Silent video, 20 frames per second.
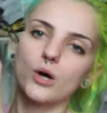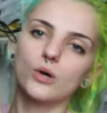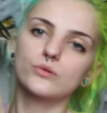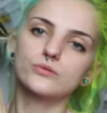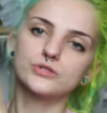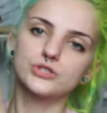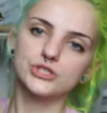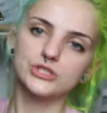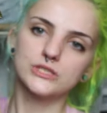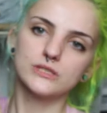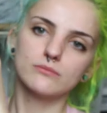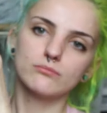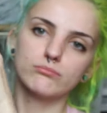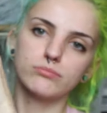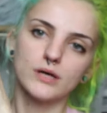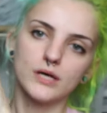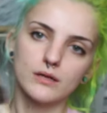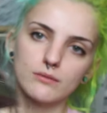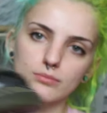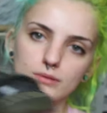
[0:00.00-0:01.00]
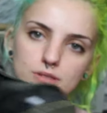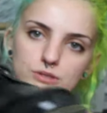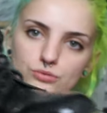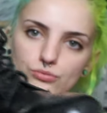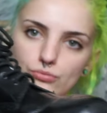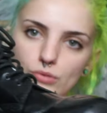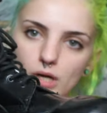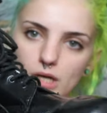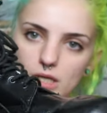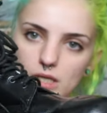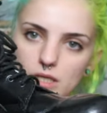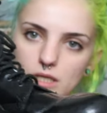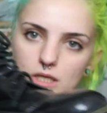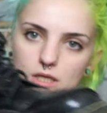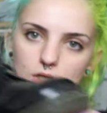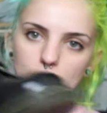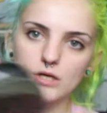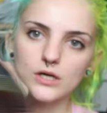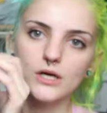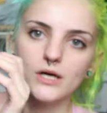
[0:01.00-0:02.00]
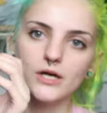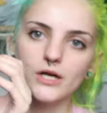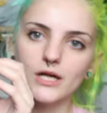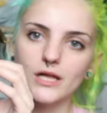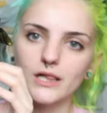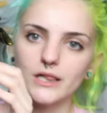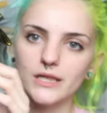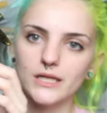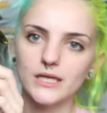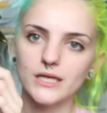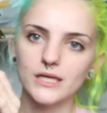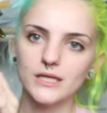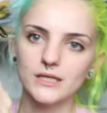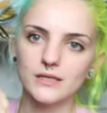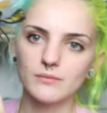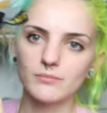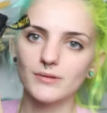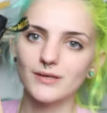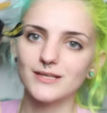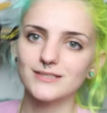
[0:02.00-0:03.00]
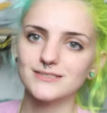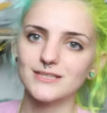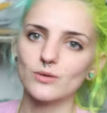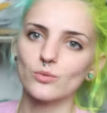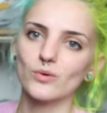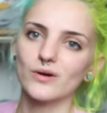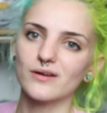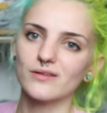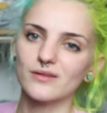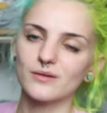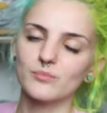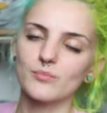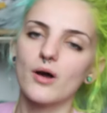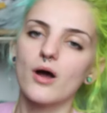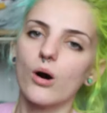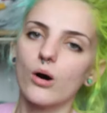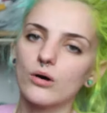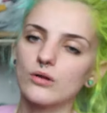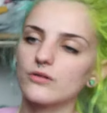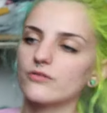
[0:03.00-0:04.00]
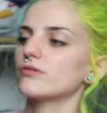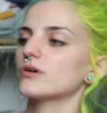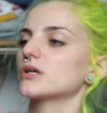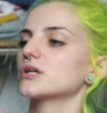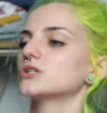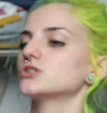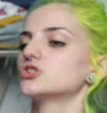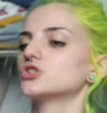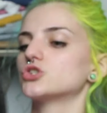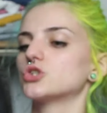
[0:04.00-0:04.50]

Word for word: OG babies right here, clean, because I wear them all the fucking